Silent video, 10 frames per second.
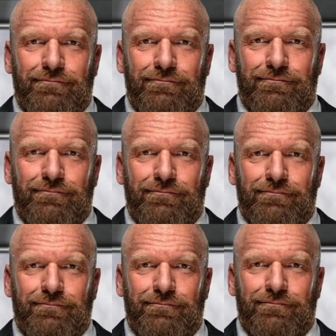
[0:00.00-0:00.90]

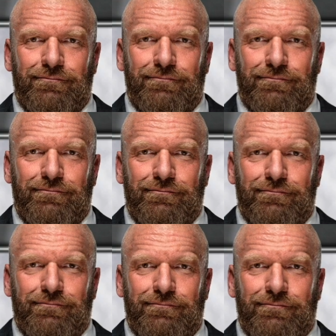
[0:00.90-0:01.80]

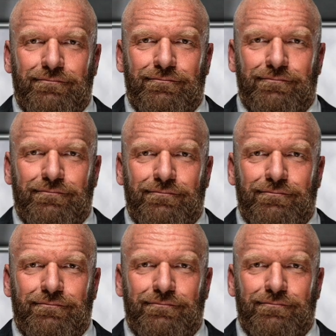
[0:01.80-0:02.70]

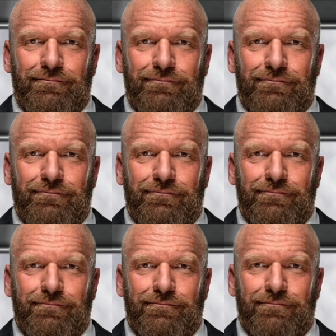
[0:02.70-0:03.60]

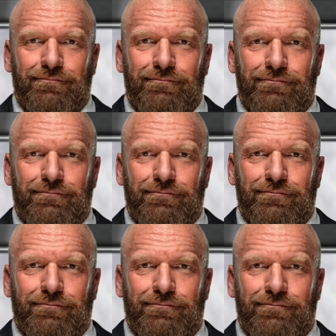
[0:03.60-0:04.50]

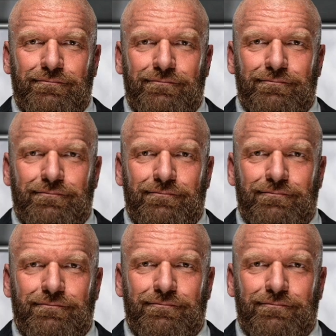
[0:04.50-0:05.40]

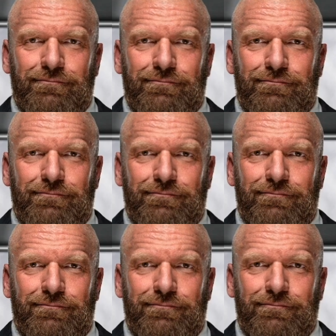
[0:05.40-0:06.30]

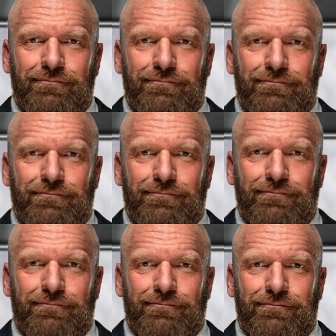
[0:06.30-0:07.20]

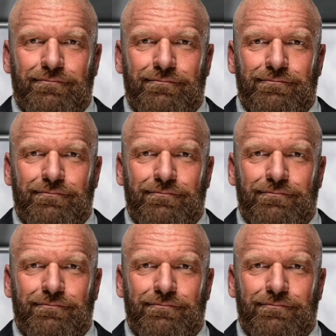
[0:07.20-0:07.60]
No words are spoken by the person on screen.